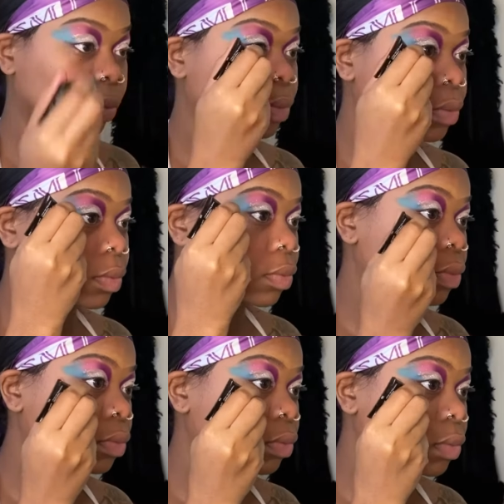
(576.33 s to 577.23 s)
and
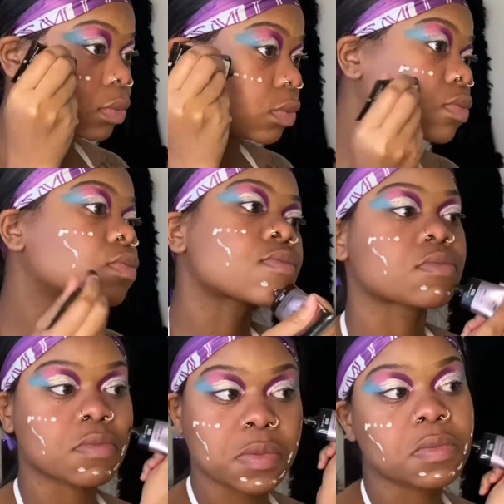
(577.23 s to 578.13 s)
then we are
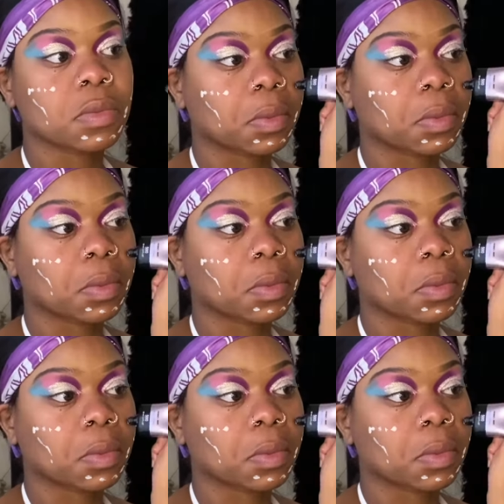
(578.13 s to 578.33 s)
going to